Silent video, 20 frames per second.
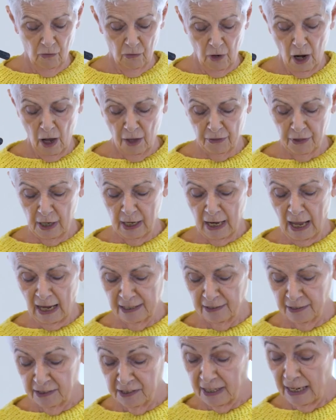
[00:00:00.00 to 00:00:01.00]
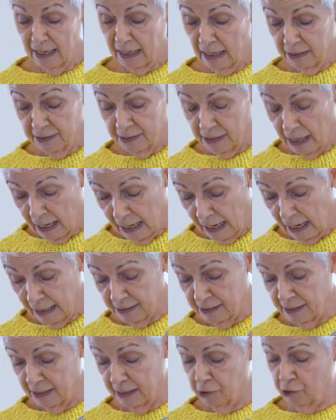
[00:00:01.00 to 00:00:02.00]
Rather, like the
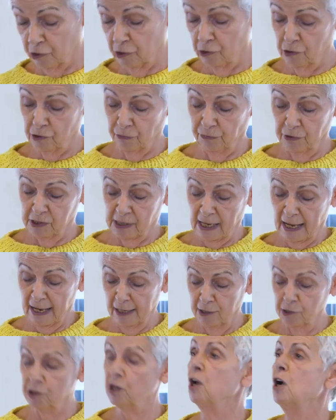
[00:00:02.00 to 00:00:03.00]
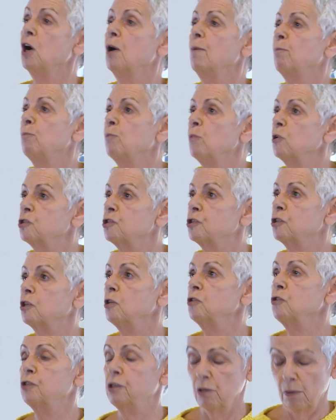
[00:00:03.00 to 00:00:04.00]
dialecticians of his age,
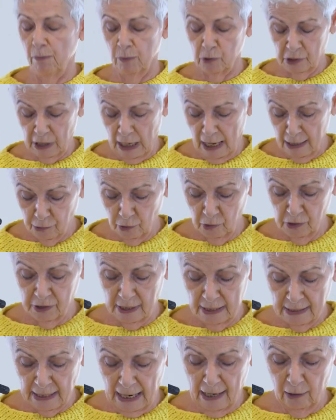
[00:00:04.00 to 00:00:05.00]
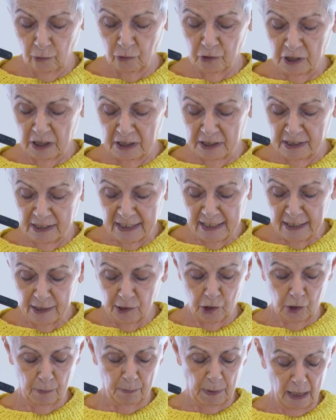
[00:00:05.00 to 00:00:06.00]
Moscow's, Moscato set out to
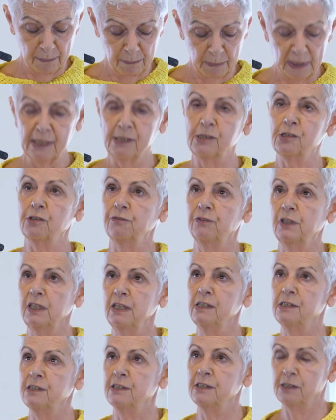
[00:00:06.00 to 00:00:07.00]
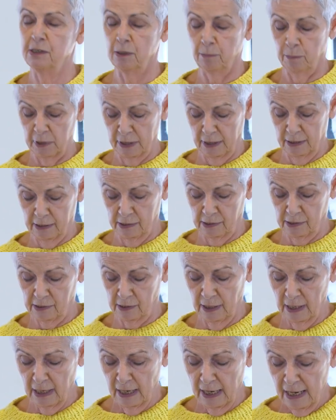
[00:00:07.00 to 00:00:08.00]
teach by means of these
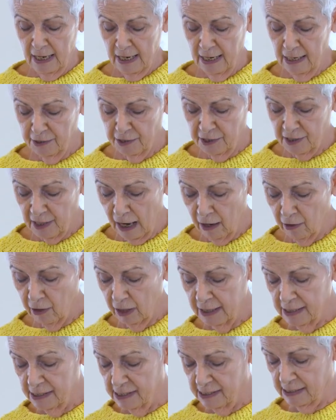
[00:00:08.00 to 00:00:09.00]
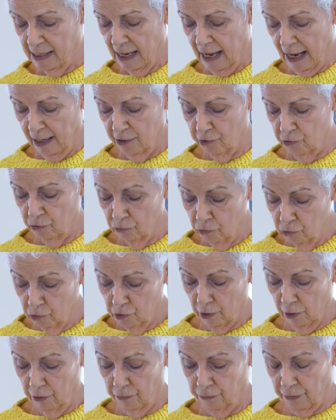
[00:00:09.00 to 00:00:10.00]
disciplines. He had thoroughly scanned
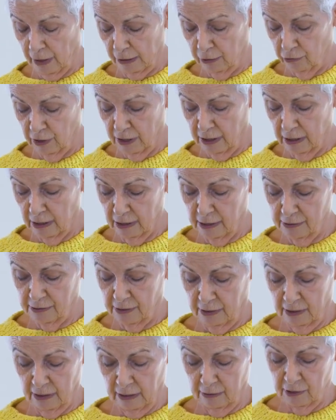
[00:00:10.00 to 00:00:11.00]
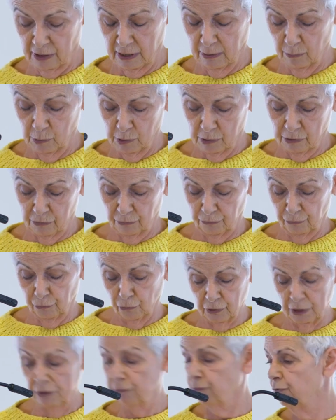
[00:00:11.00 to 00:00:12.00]
Rudolf Agricola's, he was
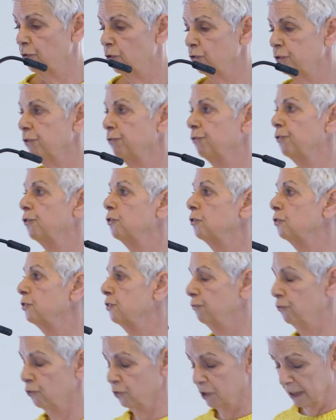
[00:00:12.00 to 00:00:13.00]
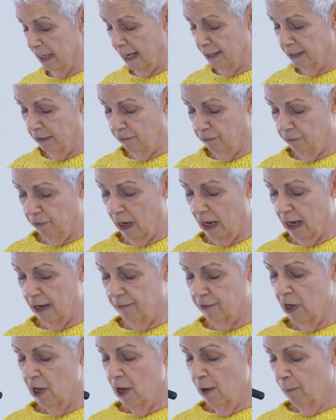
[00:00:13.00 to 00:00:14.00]
1444 to
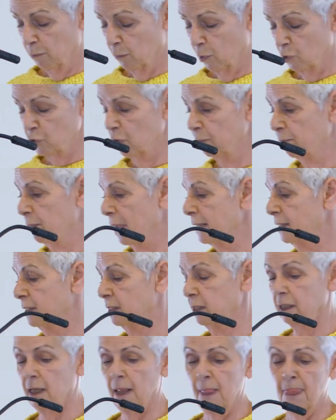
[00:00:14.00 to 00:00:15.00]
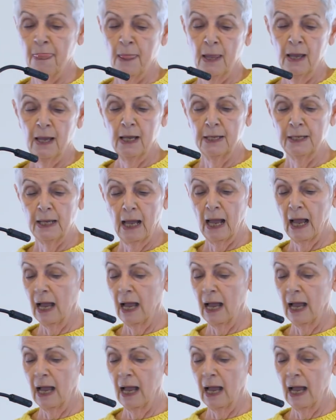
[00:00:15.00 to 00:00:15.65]
1485, monumental and